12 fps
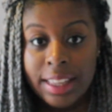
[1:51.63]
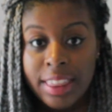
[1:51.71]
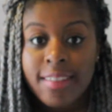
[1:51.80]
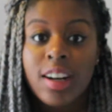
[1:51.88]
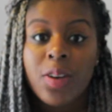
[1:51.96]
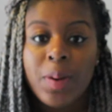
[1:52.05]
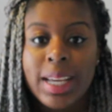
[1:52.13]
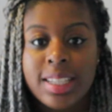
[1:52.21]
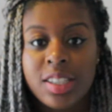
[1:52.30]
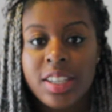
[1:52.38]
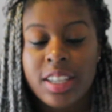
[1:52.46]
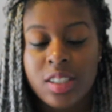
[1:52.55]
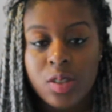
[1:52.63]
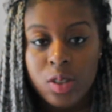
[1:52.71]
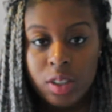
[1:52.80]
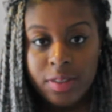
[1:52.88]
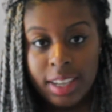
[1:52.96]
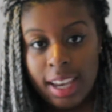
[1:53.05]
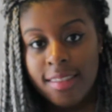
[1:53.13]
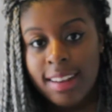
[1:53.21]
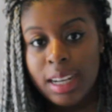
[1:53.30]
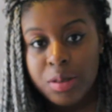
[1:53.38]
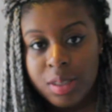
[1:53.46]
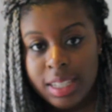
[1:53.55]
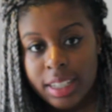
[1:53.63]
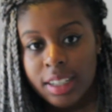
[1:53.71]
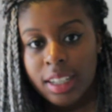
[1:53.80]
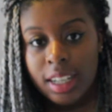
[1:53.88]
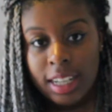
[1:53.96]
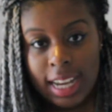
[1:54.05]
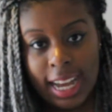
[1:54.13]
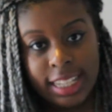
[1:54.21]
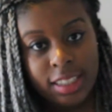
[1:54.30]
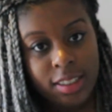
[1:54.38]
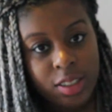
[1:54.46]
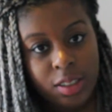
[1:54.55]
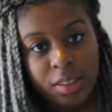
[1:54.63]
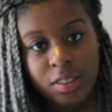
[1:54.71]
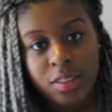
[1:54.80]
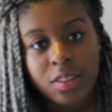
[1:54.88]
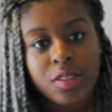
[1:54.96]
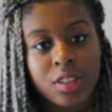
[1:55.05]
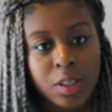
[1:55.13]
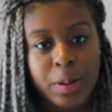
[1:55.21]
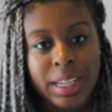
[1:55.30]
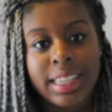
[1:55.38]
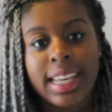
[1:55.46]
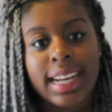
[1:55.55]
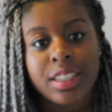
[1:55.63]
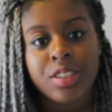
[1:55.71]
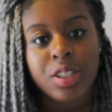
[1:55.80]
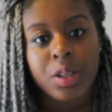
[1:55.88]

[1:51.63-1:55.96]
there are ways that you can sort of get around it and do it in the end. You